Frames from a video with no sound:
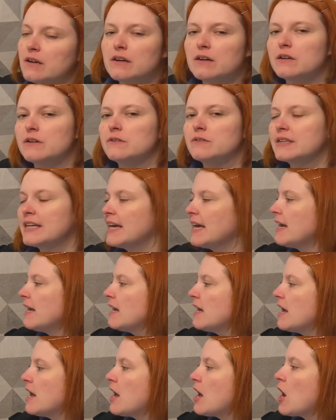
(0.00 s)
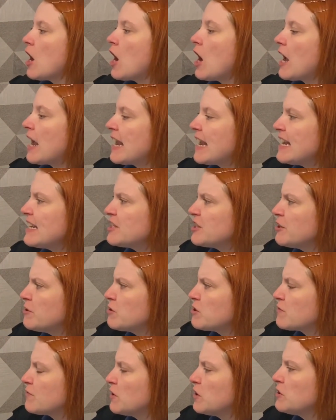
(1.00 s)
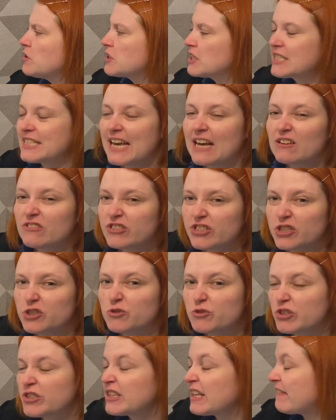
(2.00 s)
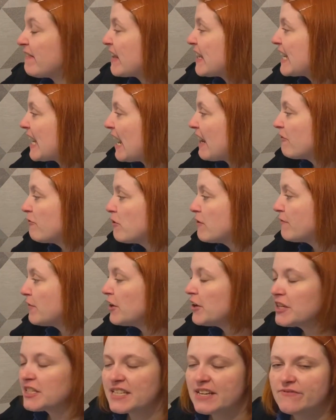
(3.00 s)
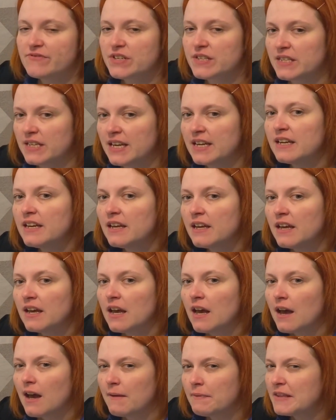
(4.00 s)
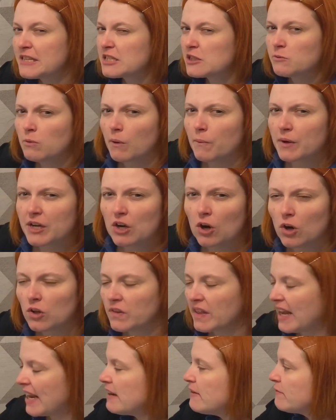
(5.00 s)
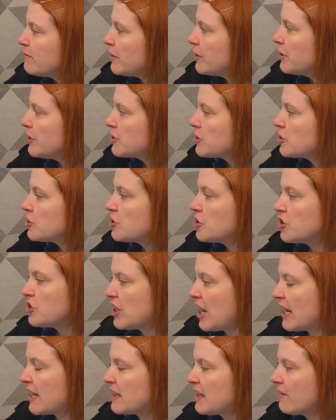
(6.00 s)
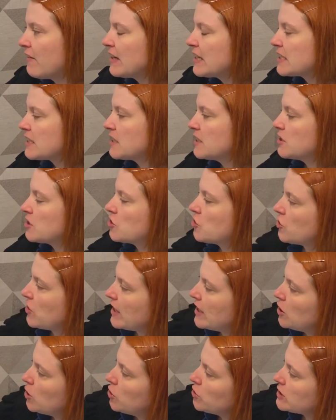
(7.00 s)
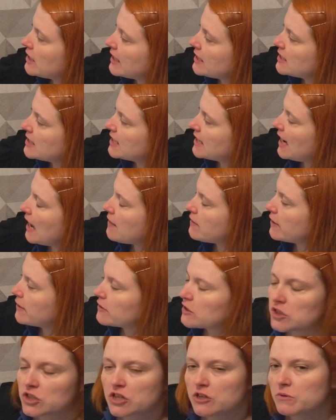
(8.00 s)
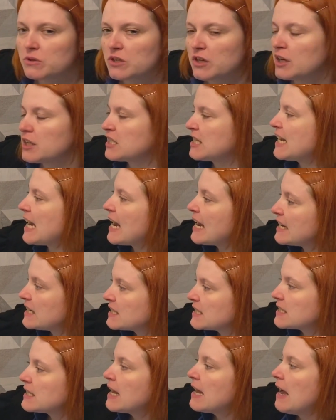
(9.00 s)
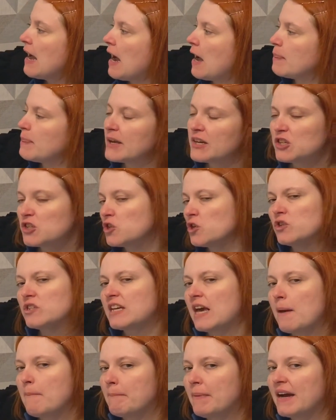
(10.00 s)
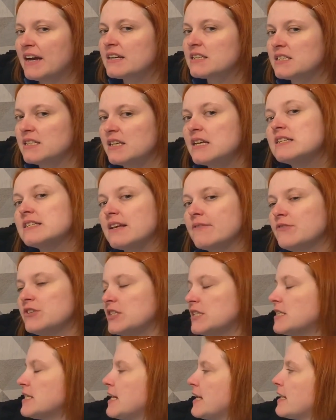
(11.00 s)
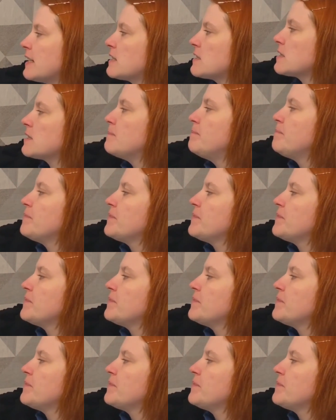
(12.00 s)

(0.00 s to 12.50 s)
Okay, it is useful to tell children that they can reverse everything, and this is what we call the inverse, to check their answers. So they could add together the 2 38s and they should get back to their 76.